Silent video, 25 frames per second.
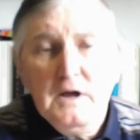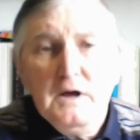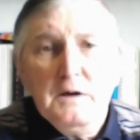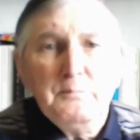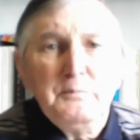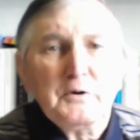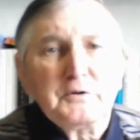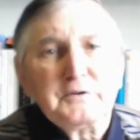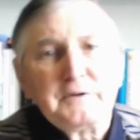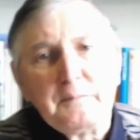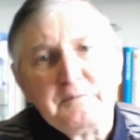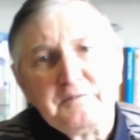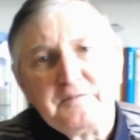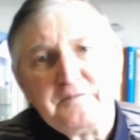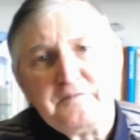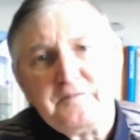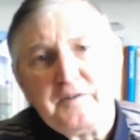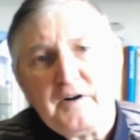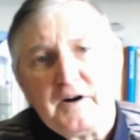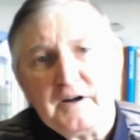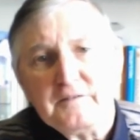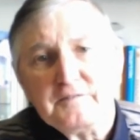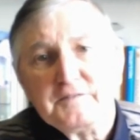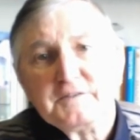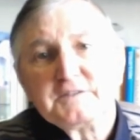Book number
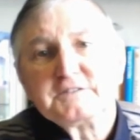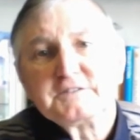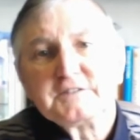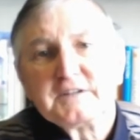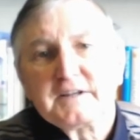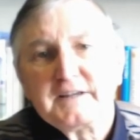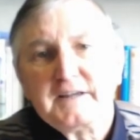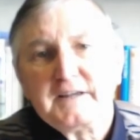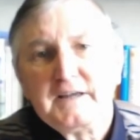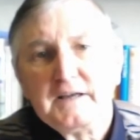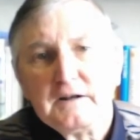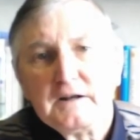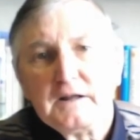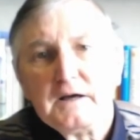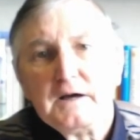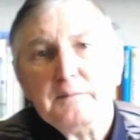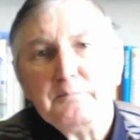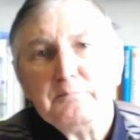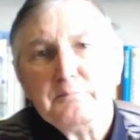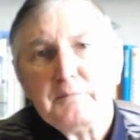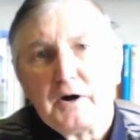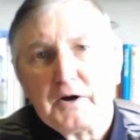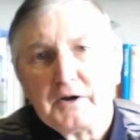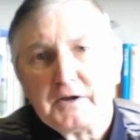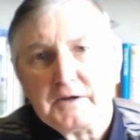5, To Kill a
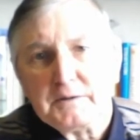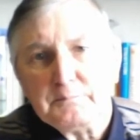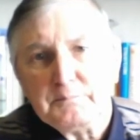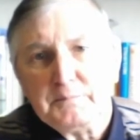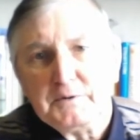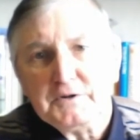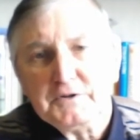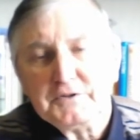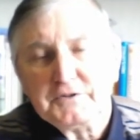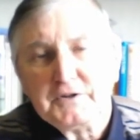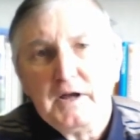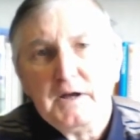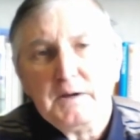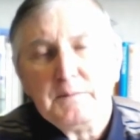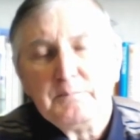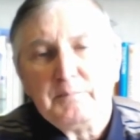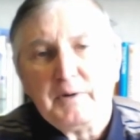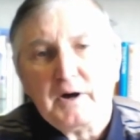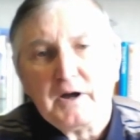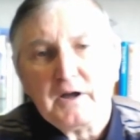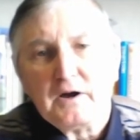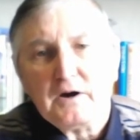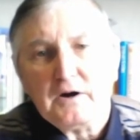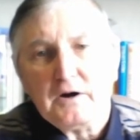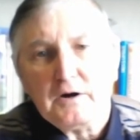Mockingbird
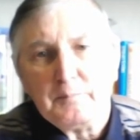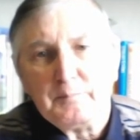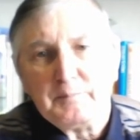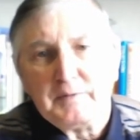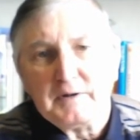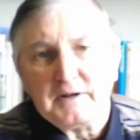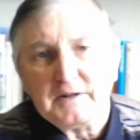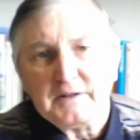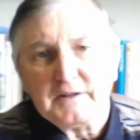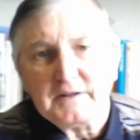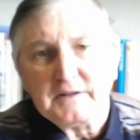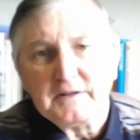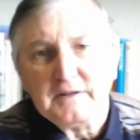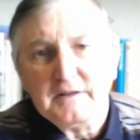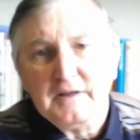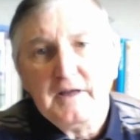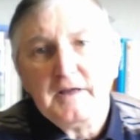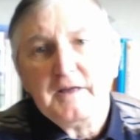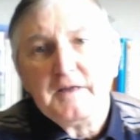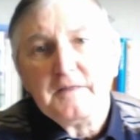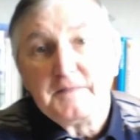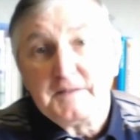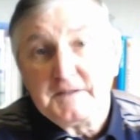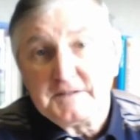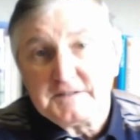by Harper Lee.
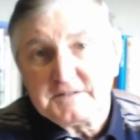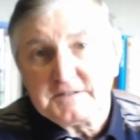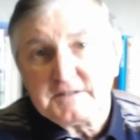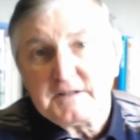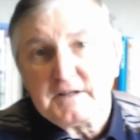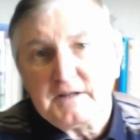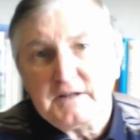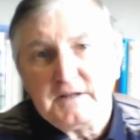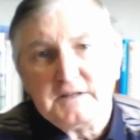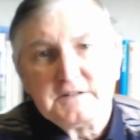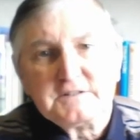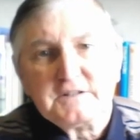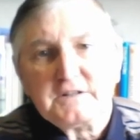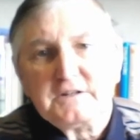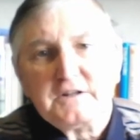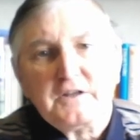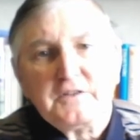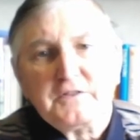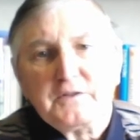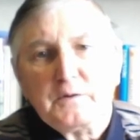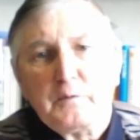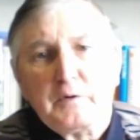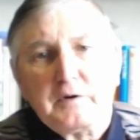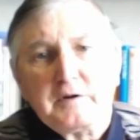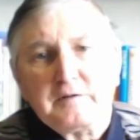This is
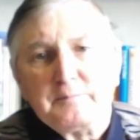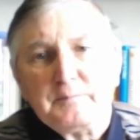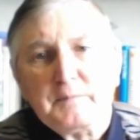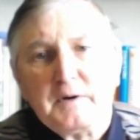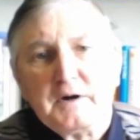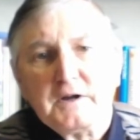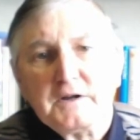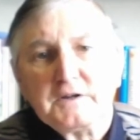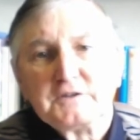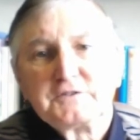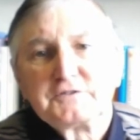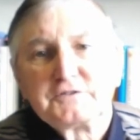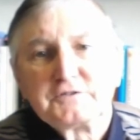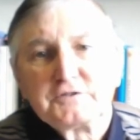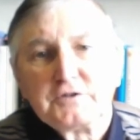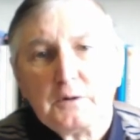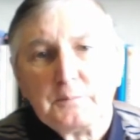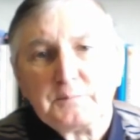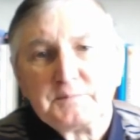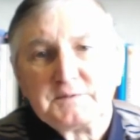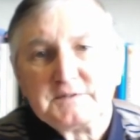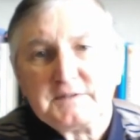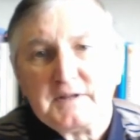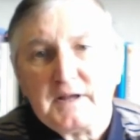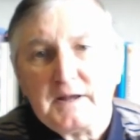another one of my
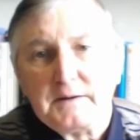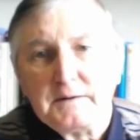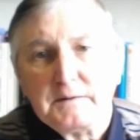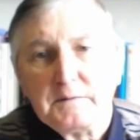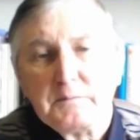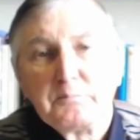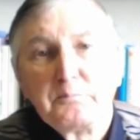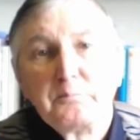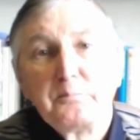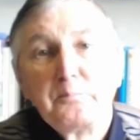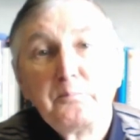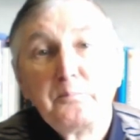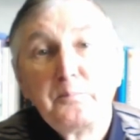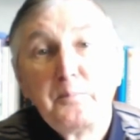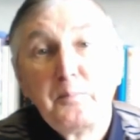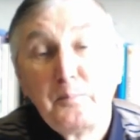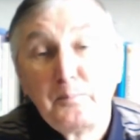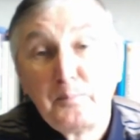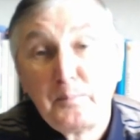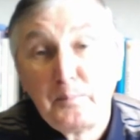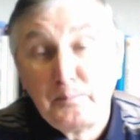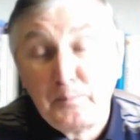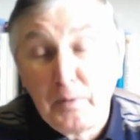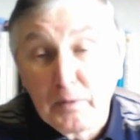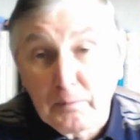top 10
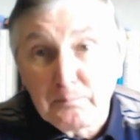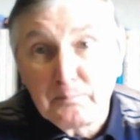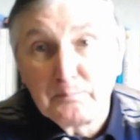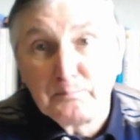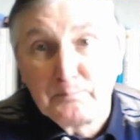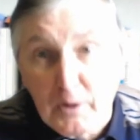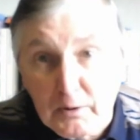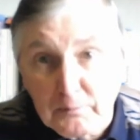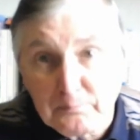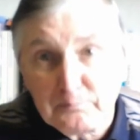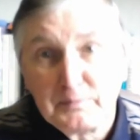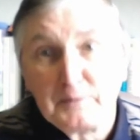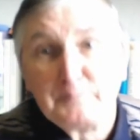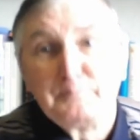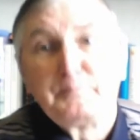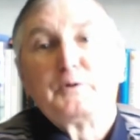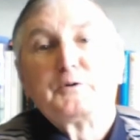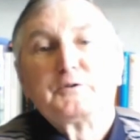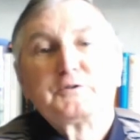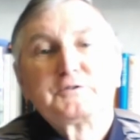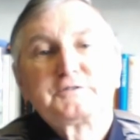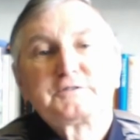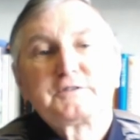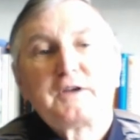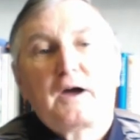
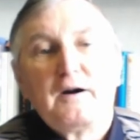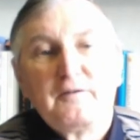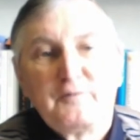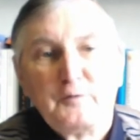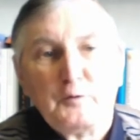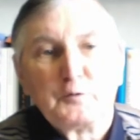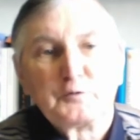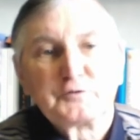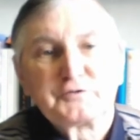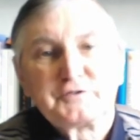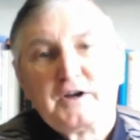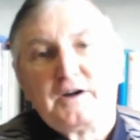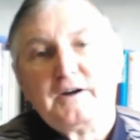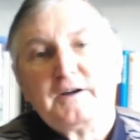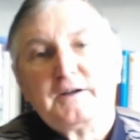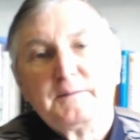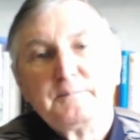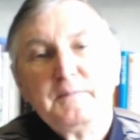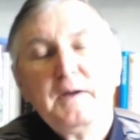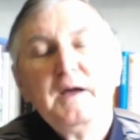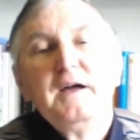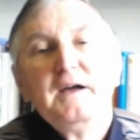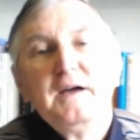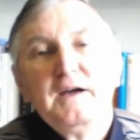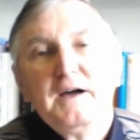books of all
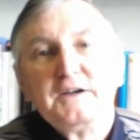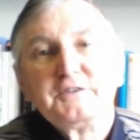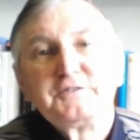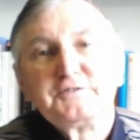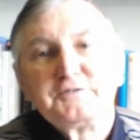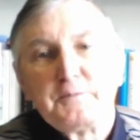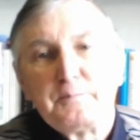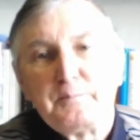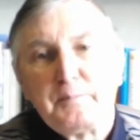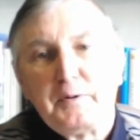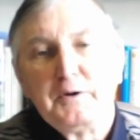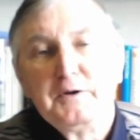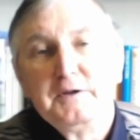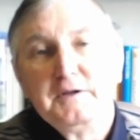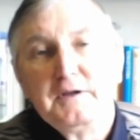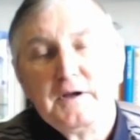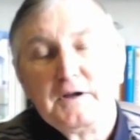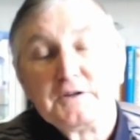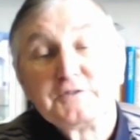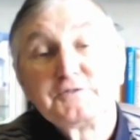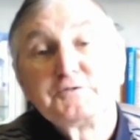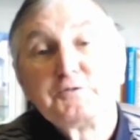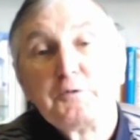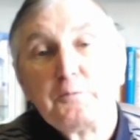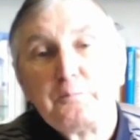time, a
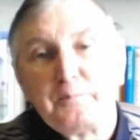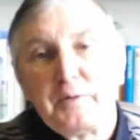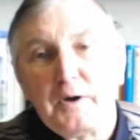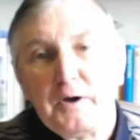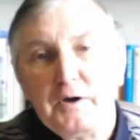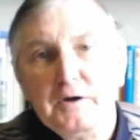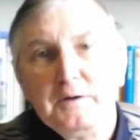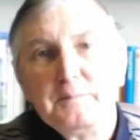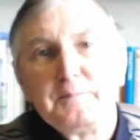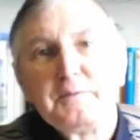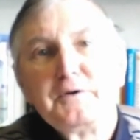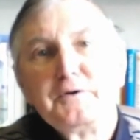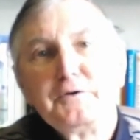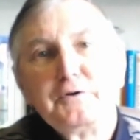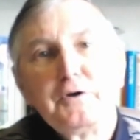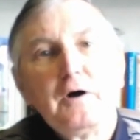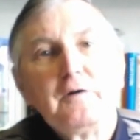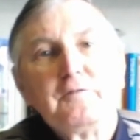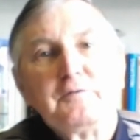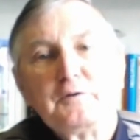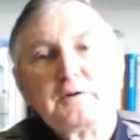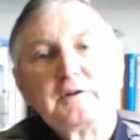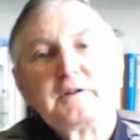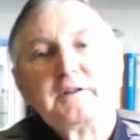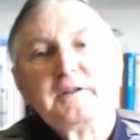superb
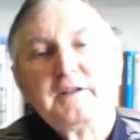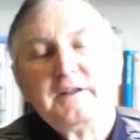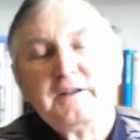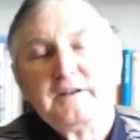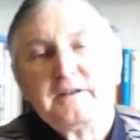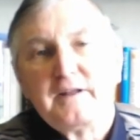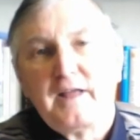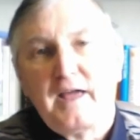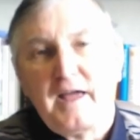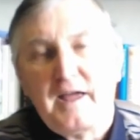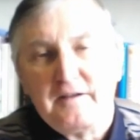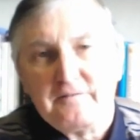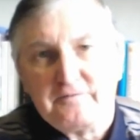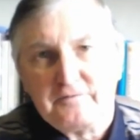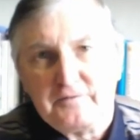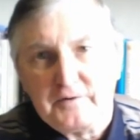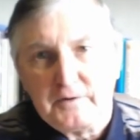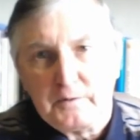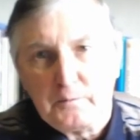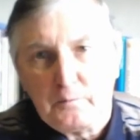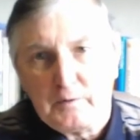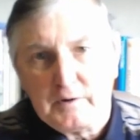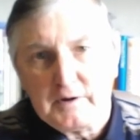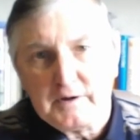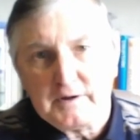novel in
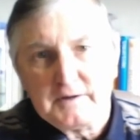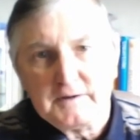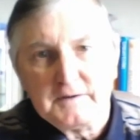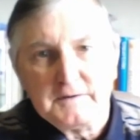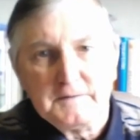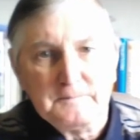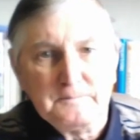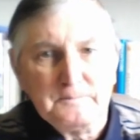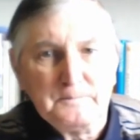every way.